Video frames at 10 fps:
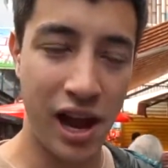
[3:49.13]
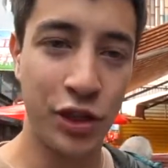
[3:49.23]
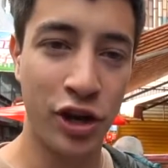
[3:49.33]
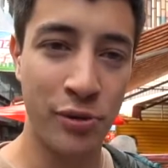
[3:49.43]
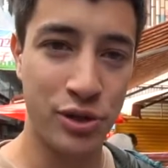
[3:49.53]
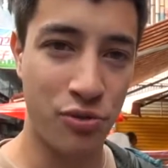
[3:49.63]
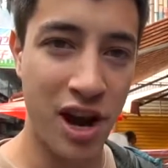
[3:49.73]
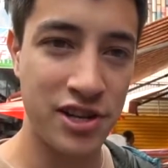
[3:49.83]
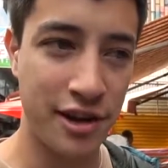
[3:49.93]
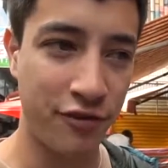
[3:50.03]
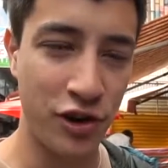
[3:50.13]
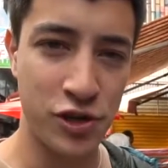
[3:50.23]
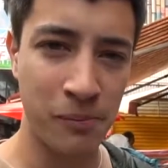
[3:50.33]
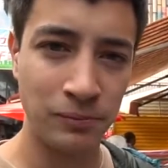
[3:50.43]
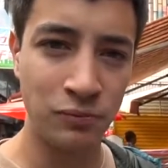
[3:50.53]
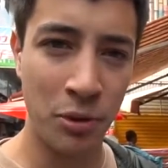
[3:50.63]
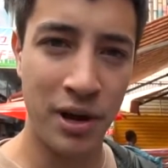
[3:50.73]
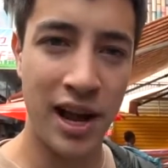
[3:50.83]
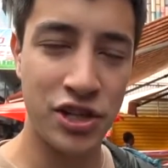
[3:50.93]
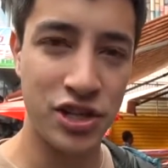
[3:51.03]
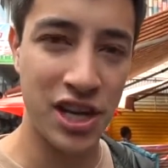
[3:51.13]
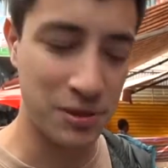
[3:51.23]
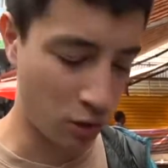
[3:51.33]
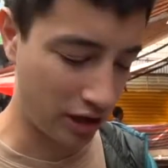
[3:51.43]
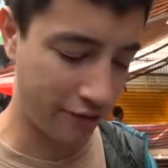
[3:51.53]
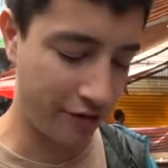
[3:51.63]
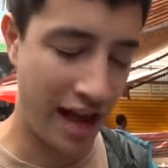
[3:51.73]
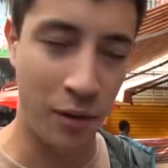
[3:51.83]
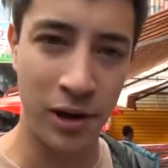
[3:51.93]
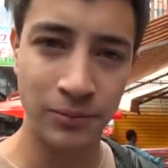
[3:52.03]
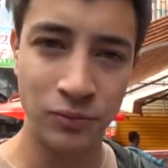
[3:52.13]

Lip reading: I thought it was rice at first, but it actually tastes more like flour,